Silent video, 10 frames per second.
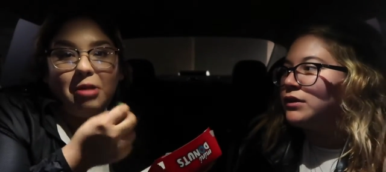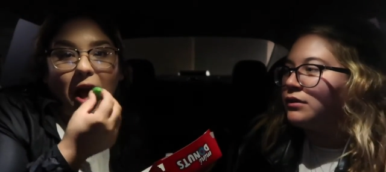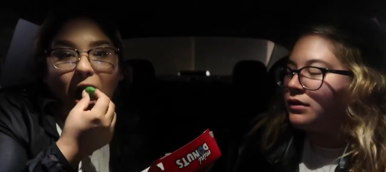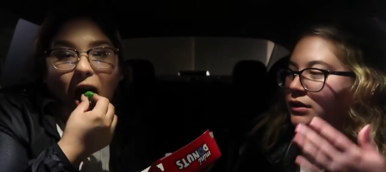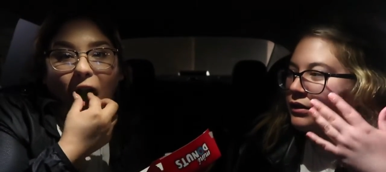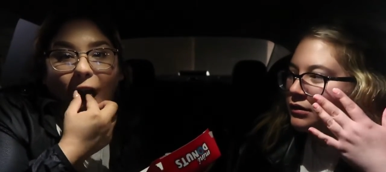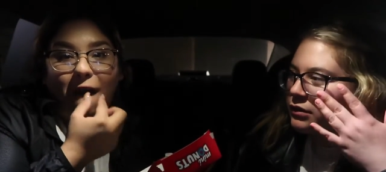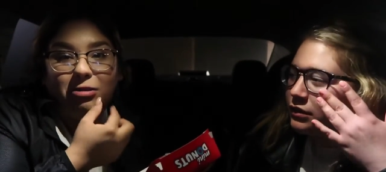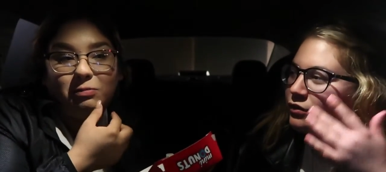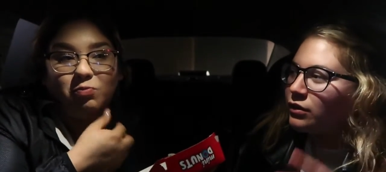Speaker 1: video on it
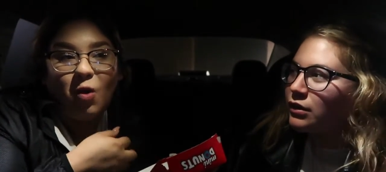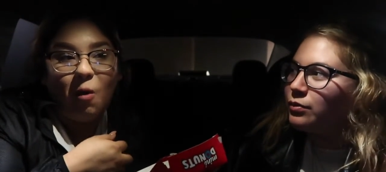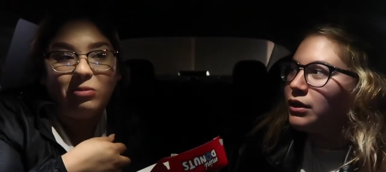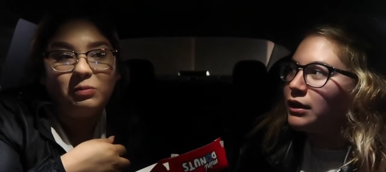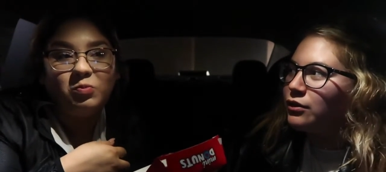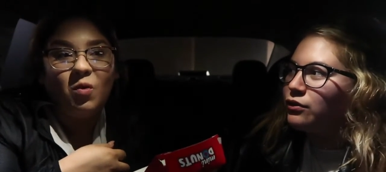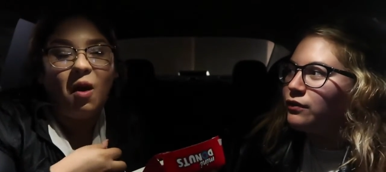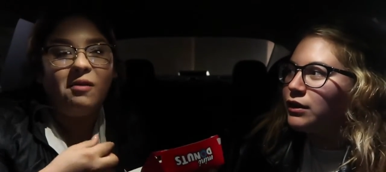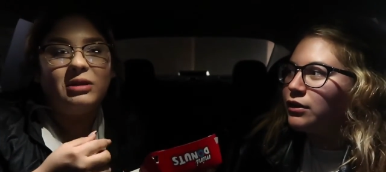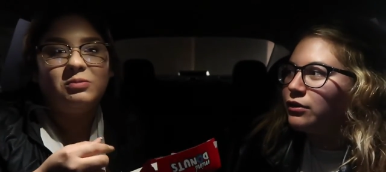just so I could be like new
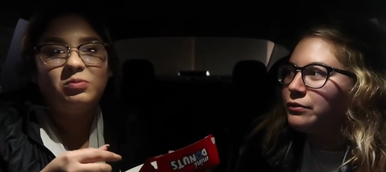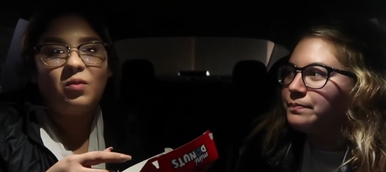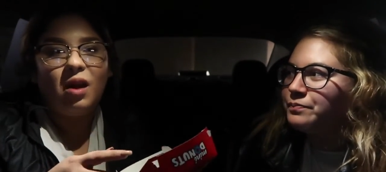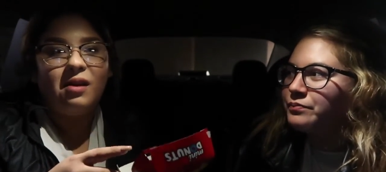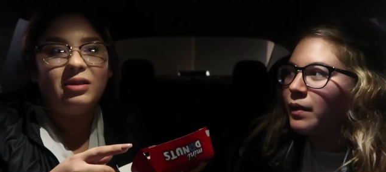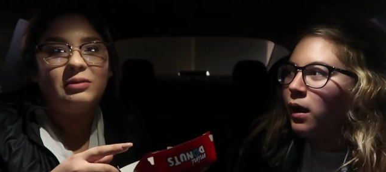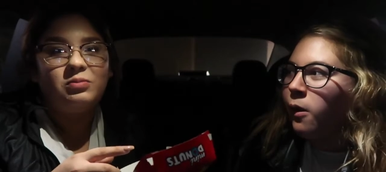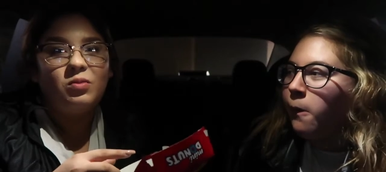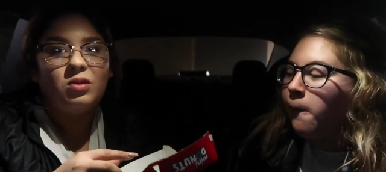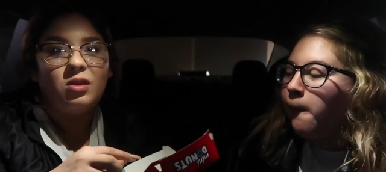video.
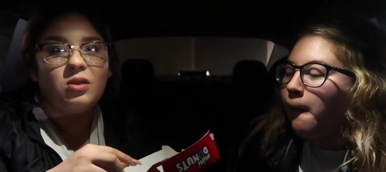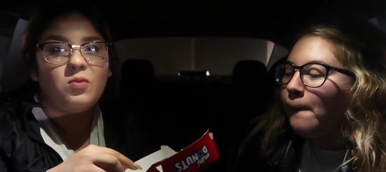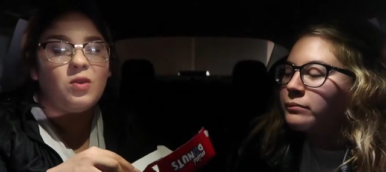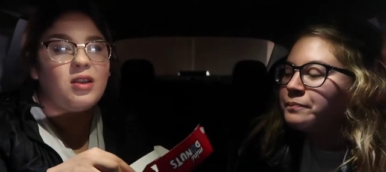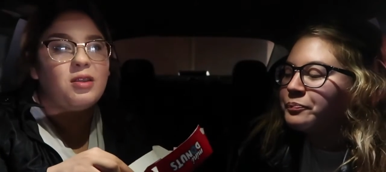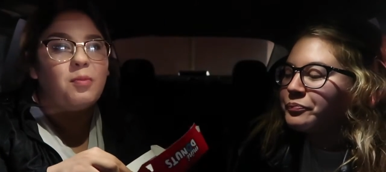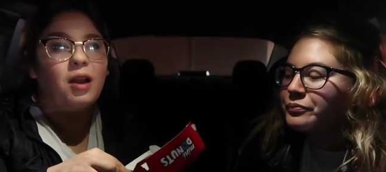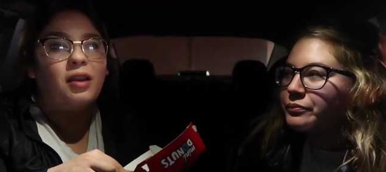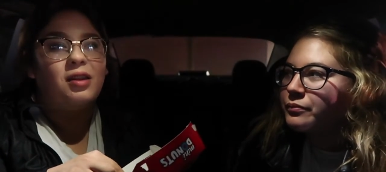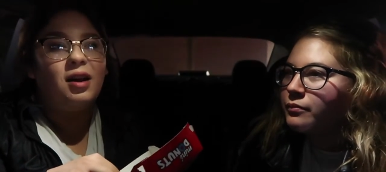We're in the
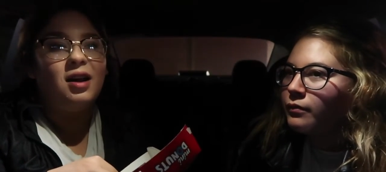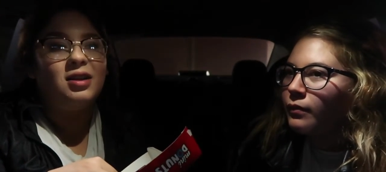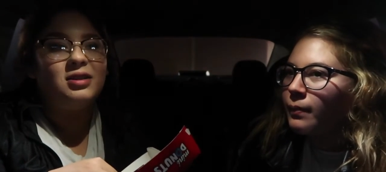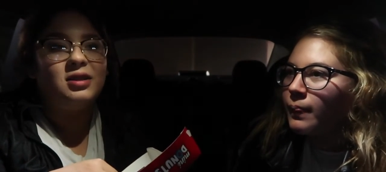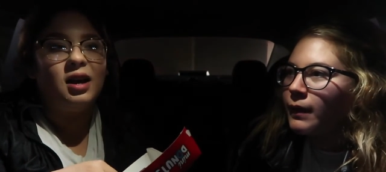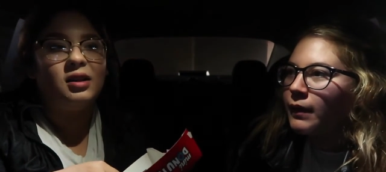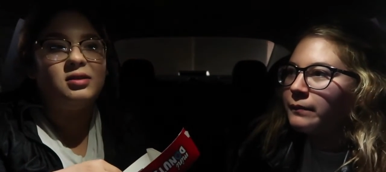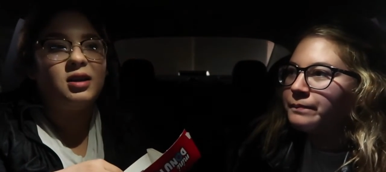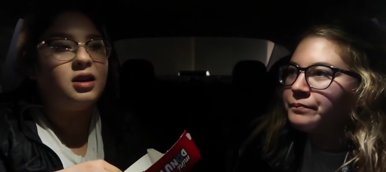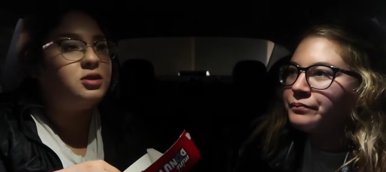parking lot and it's hella
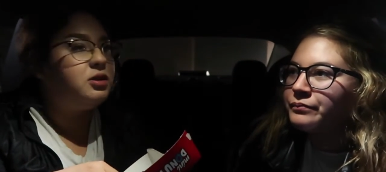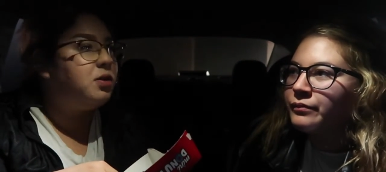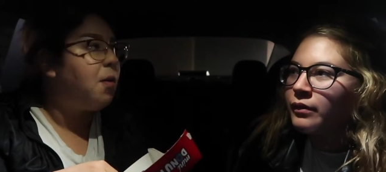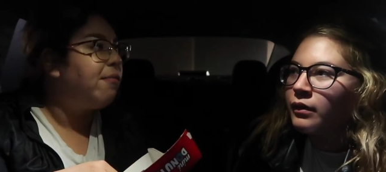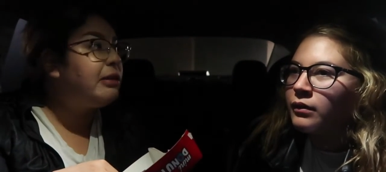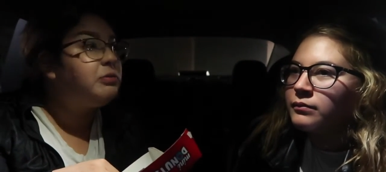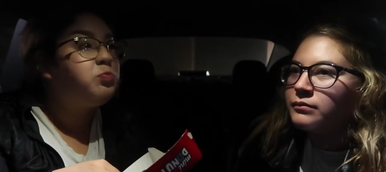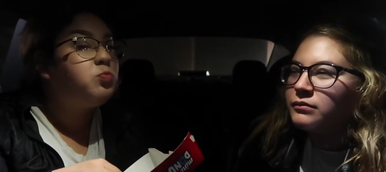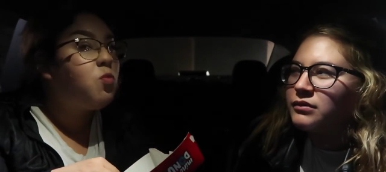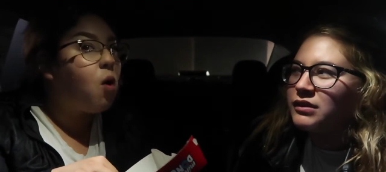sketchy.
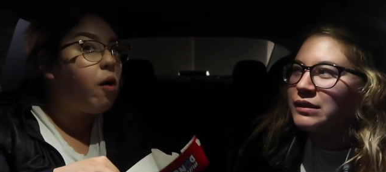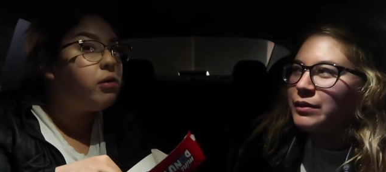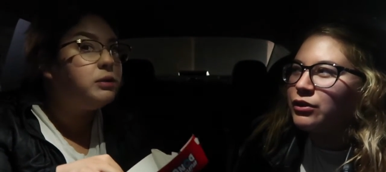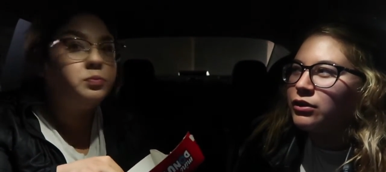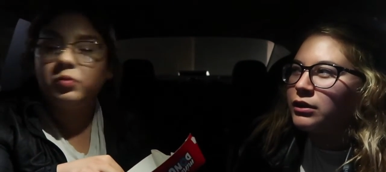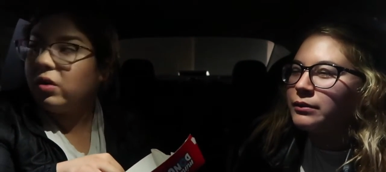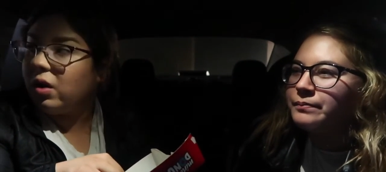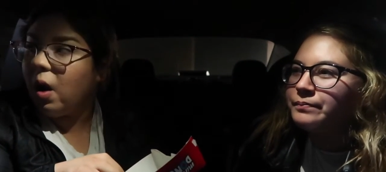This is my hood.